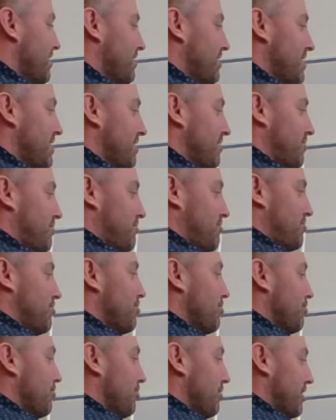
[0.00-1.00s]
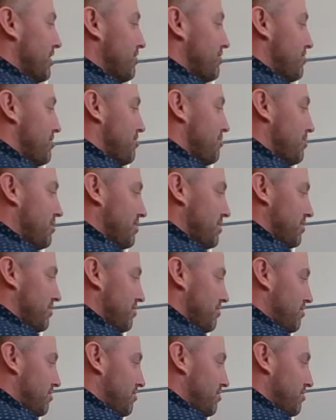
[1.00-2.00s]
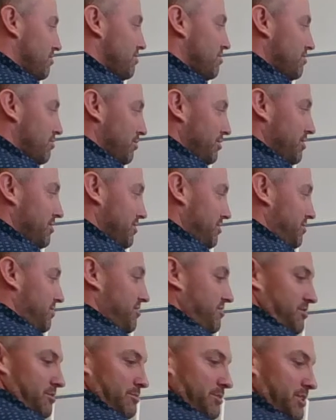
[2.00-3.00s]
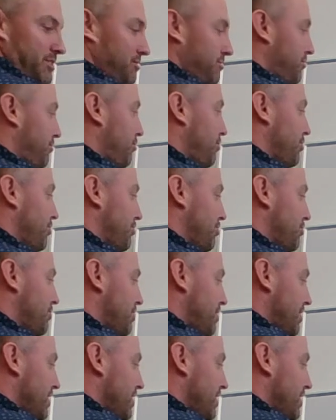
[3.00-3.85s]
that journal entry that you do, or that the system does for you,